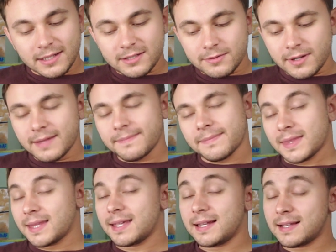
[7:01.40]
into it,
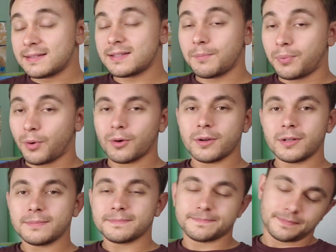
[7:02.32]
it is
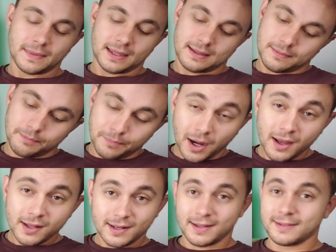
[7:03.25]
important,
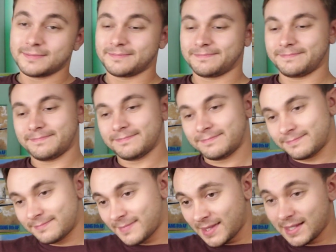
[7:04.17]
but
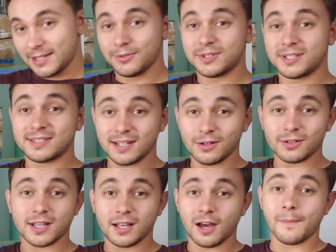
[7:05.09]
you still
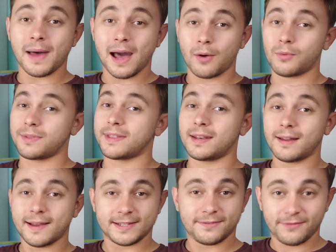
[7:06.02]
can come out with a
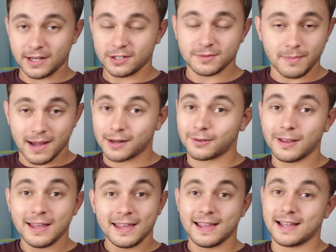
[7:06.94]
nice finished
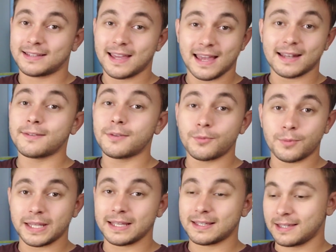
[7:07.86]
model at the end of the
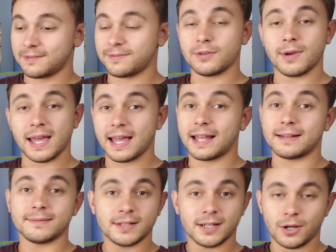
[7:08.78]
week if you
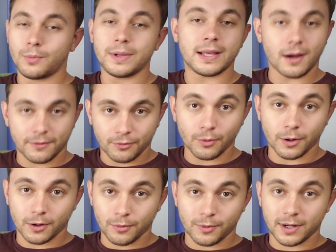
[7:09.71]
had a week off
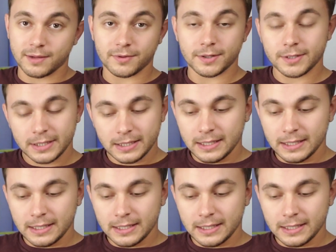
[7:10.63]
work or whatever.